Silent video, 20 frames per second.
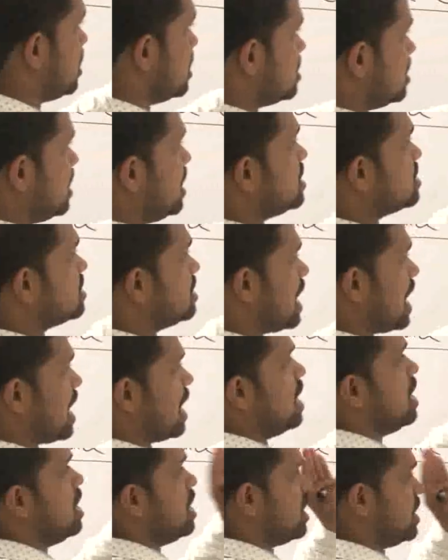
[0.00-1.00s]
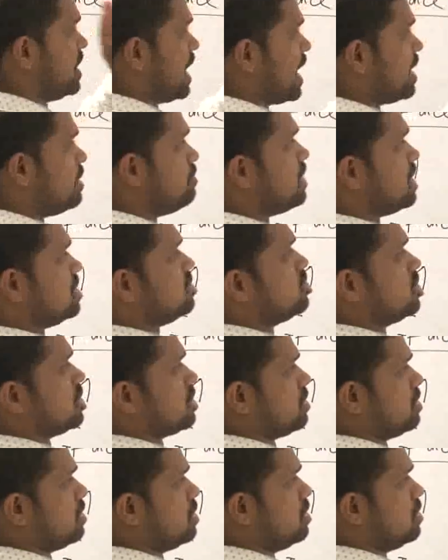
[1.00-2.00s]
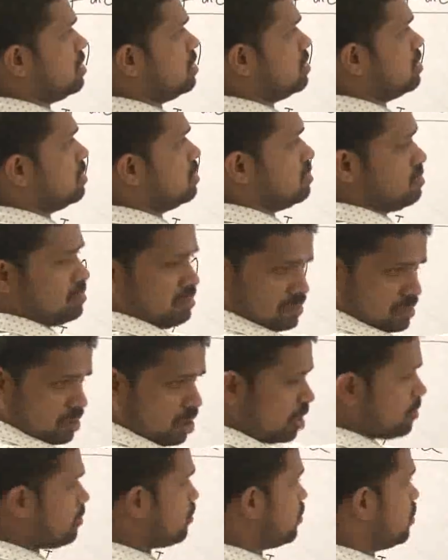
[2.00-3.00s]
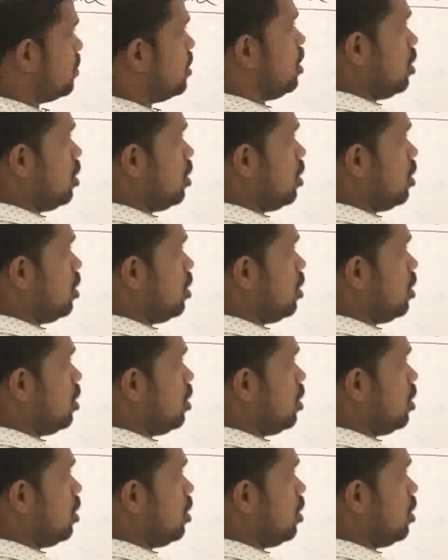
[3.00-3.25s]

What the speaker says: This is the dimension of